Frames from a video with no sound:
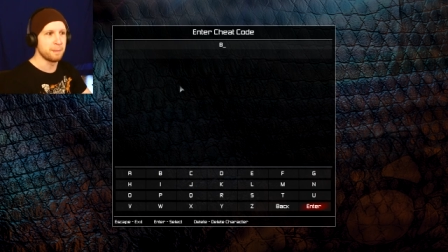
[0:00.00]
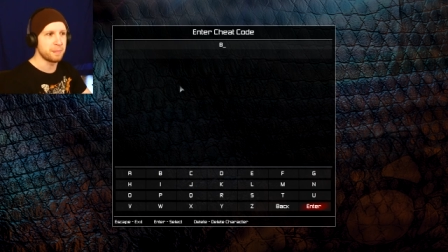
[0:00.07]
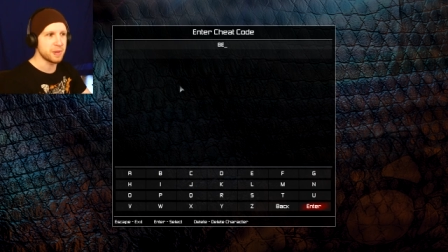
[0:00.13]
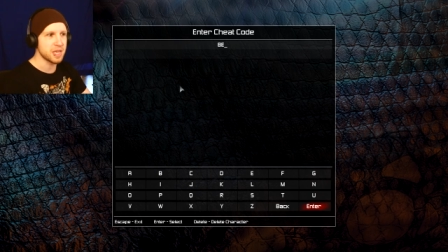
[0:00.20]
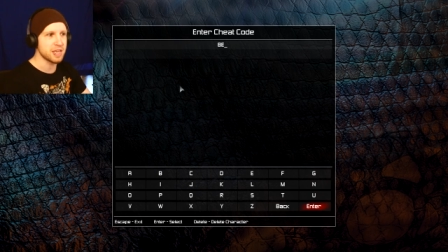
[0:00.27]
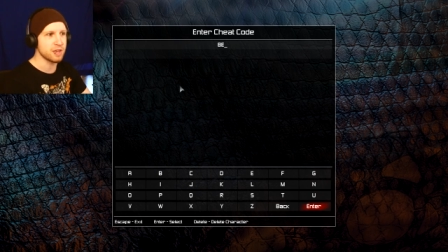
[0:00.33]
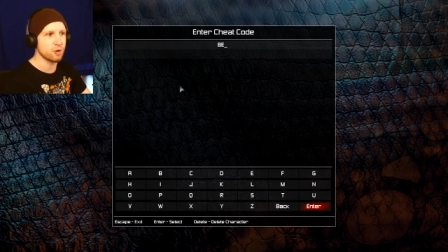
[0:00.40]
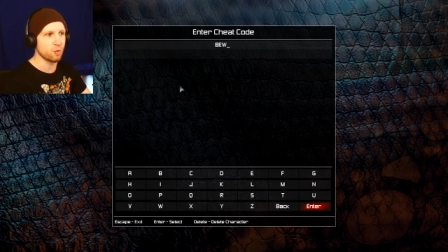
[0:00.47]

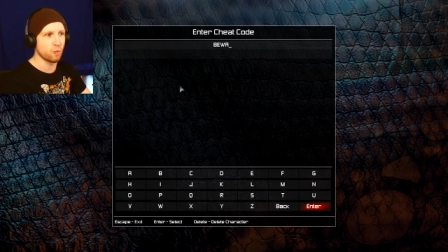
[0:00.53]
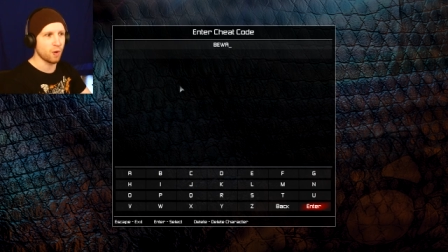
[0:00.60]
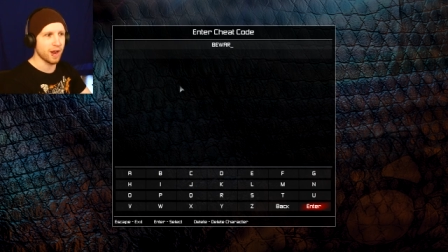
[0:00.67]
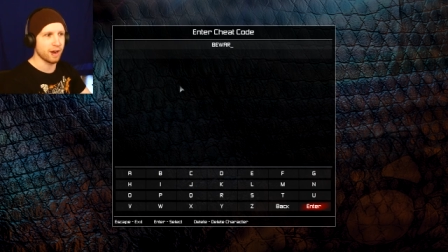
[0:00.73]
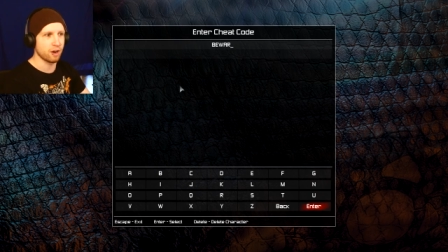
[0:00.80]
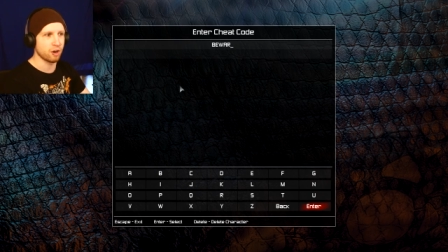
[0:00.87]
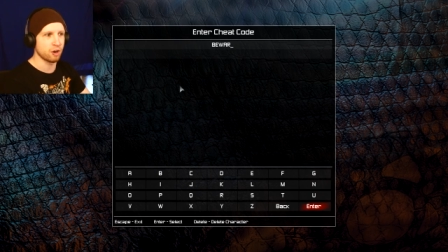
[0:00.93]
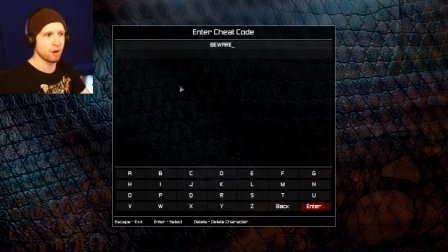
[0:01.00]

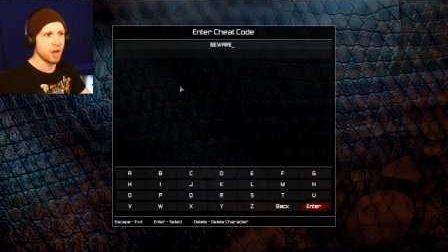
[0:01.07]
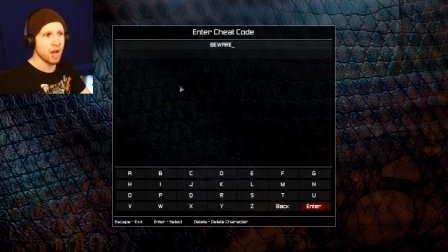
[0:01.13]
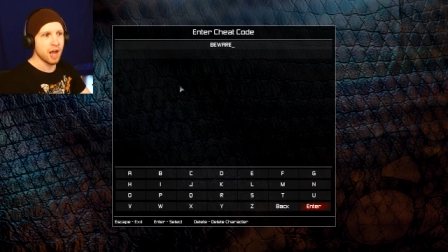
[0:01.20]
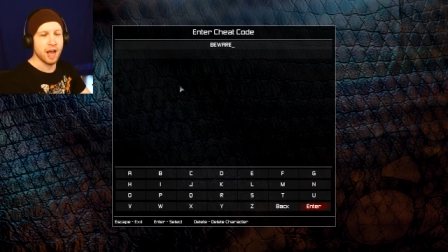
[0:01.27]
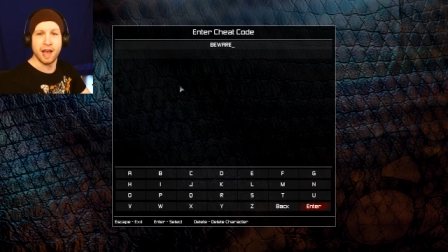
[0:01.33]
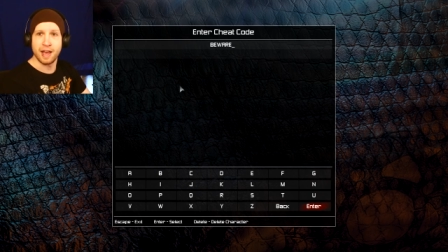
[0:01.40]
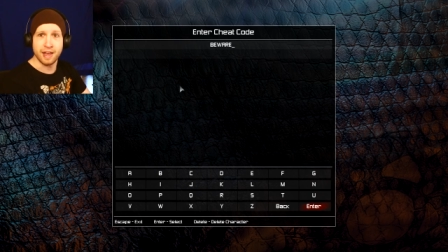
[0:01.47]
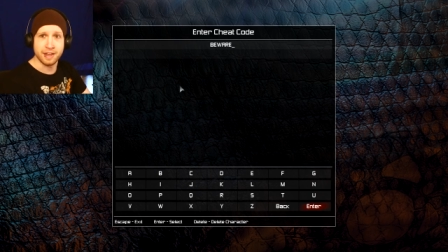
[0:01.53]
beware,
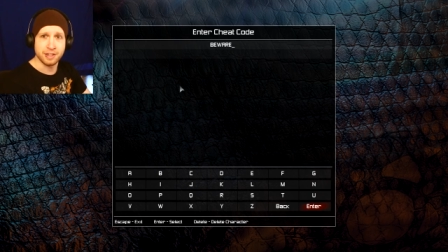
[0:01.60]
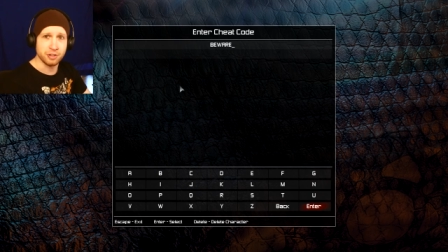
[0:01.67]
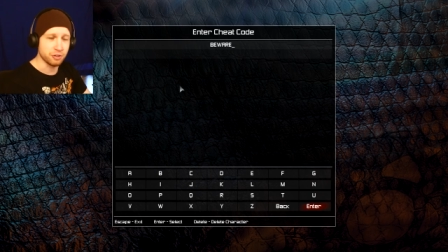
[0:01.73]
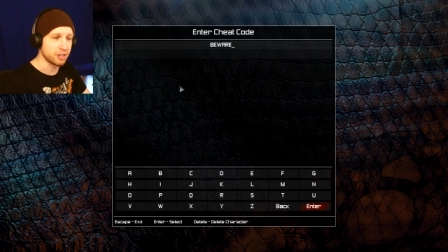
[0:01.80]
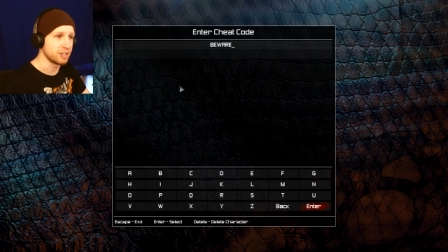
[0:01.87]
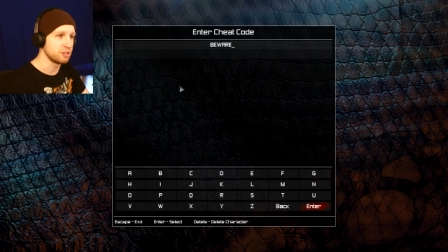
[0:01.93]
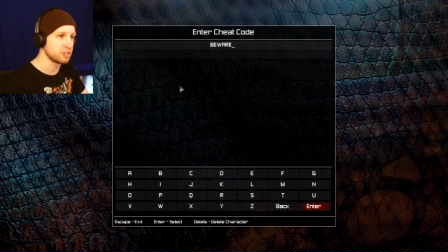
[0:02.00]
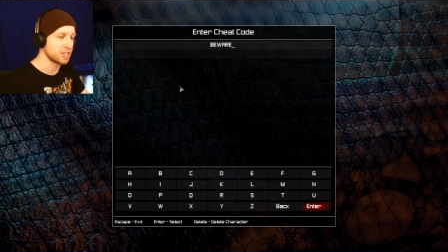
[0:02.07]
and
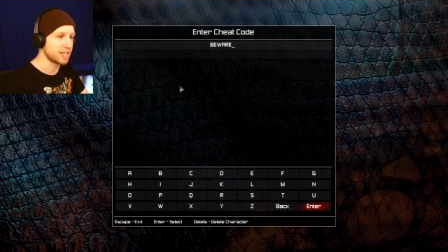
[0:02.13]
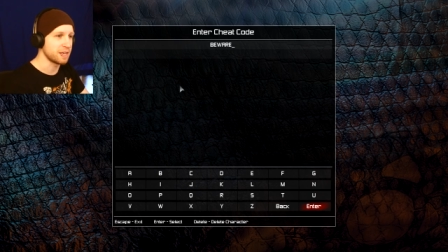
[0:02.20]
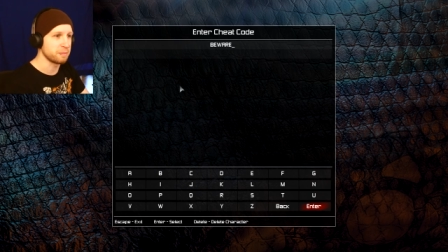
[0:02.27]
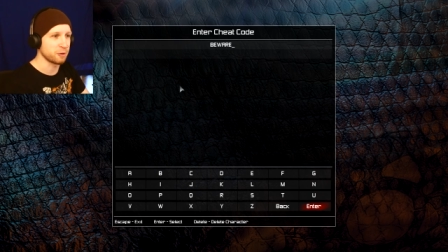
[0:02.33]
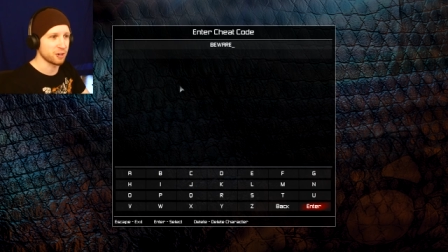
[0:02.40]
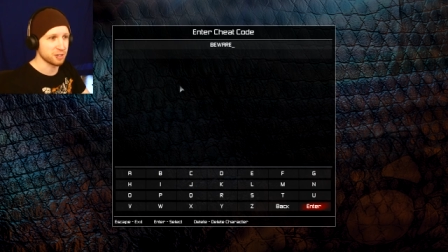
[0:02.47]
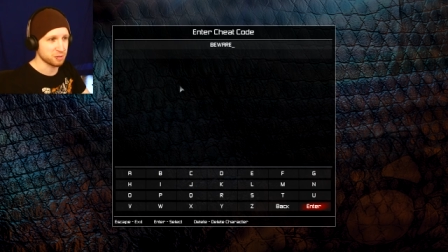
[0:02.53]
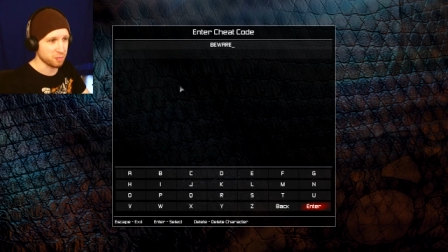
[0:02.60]
you can use the
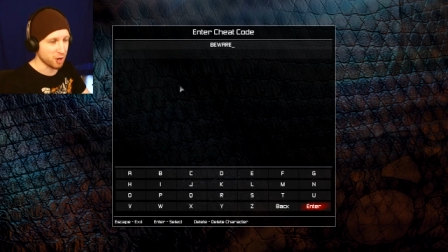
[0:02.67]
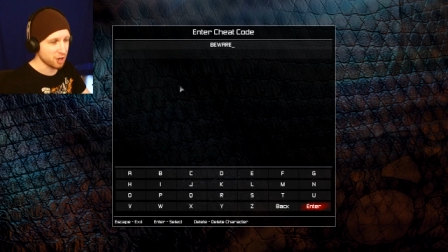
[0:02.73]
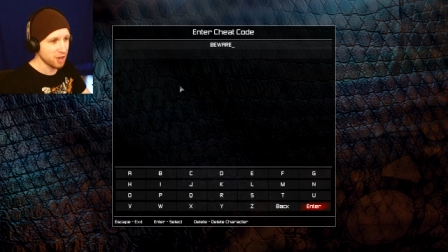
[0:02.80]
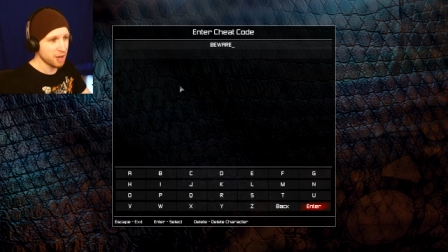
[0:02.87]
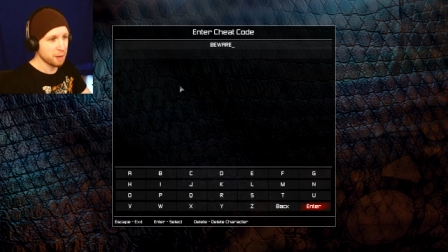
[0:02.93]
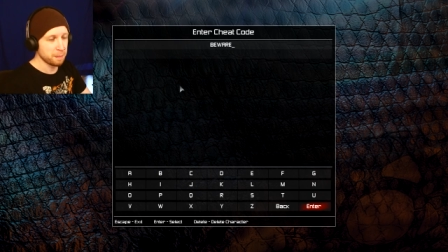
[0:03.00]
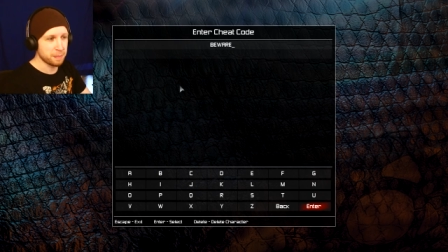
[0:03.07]
keyboard as well,